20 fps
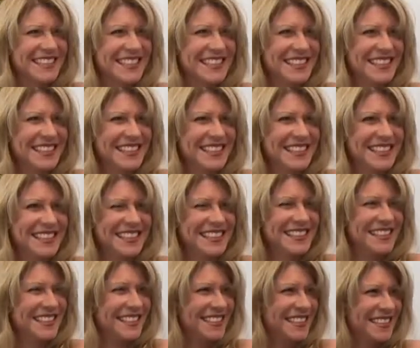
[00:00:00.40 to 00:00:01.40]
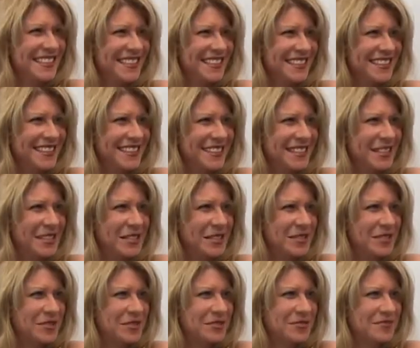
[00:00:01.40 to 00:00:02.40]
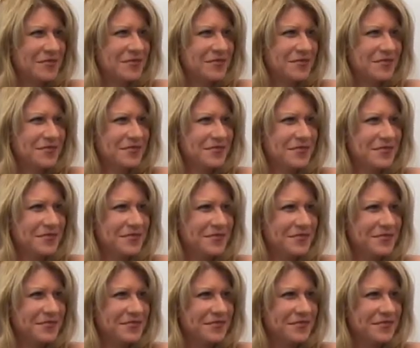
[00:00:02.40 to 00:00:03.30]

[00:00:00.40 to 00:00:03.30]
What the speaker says: This person isn't speaking.